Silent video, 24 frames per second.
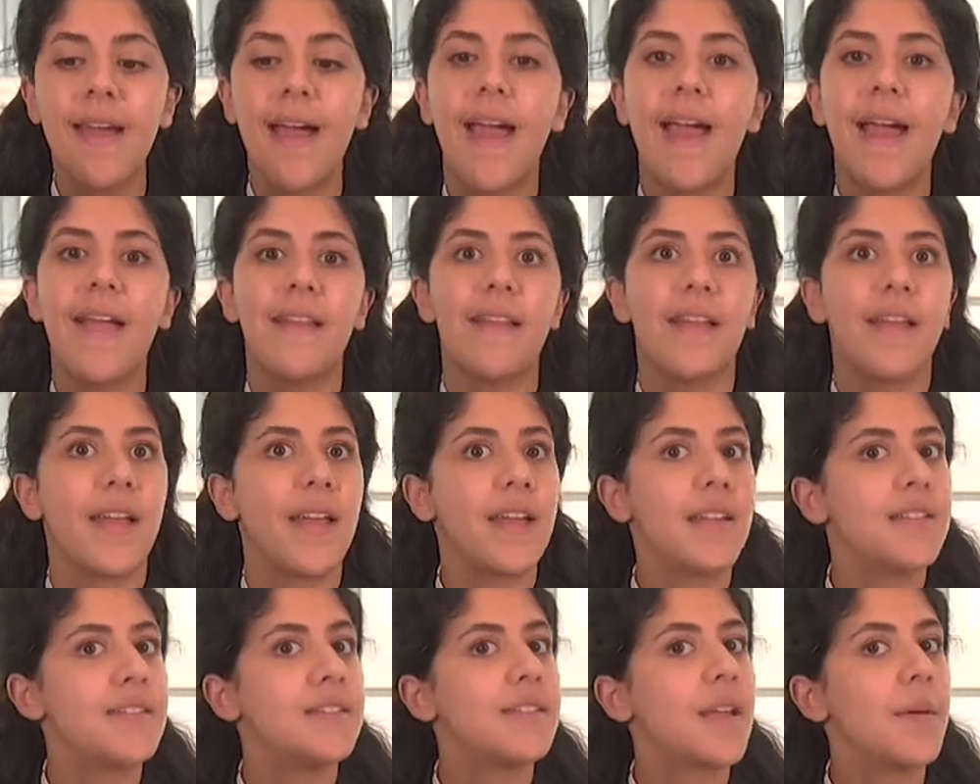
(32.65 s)
and
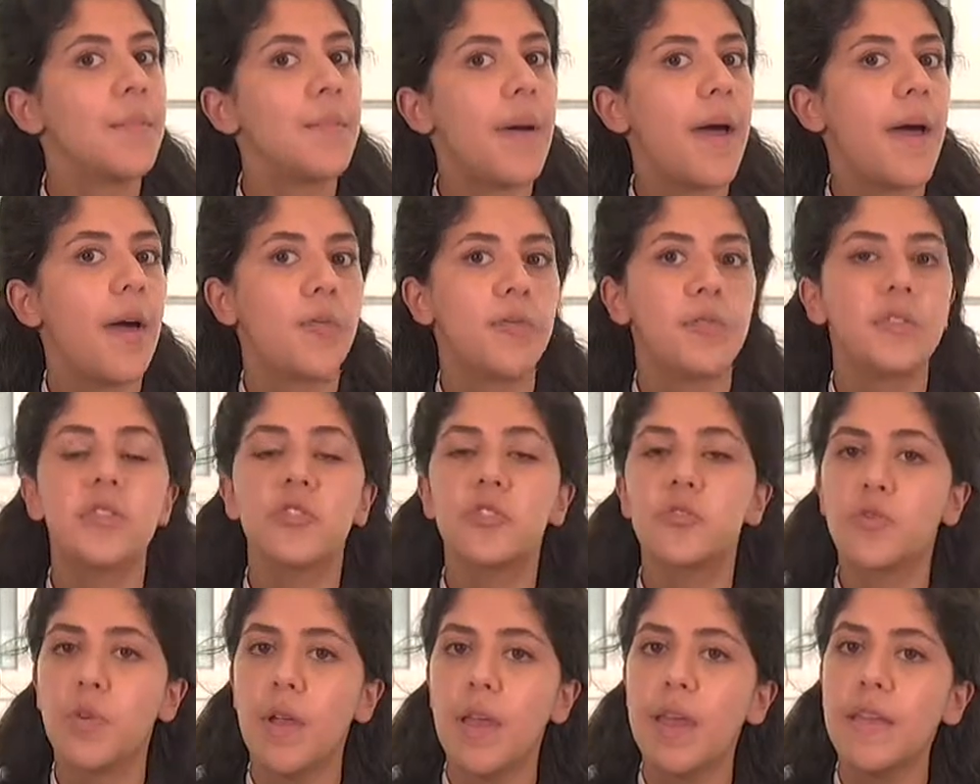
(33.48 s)
it's about
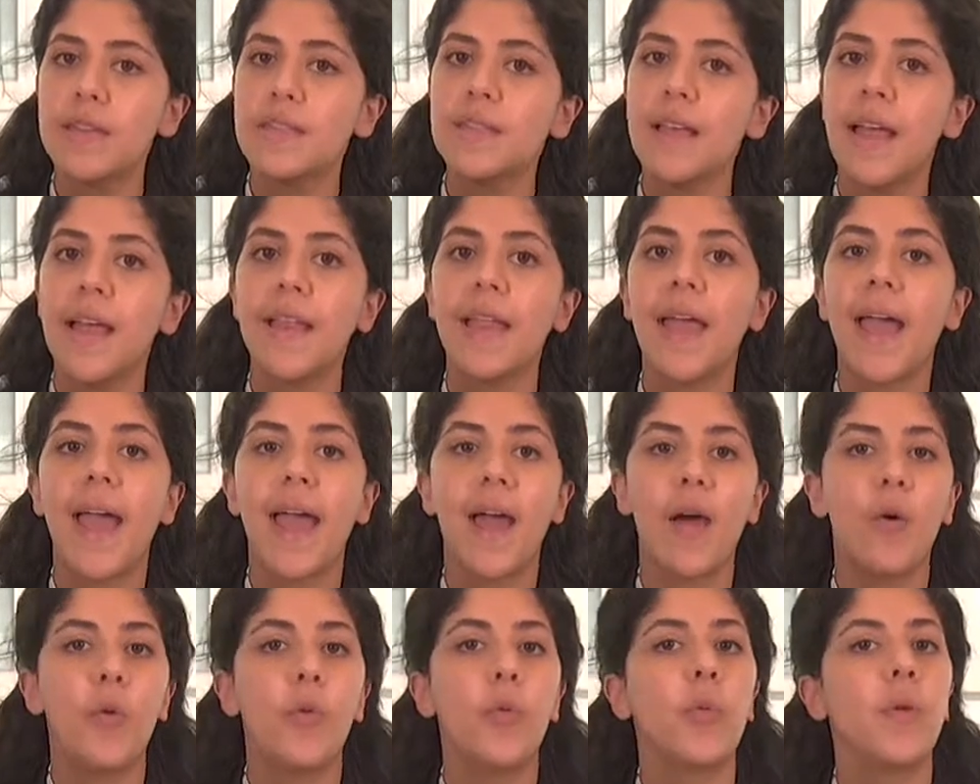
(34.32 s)
stress and how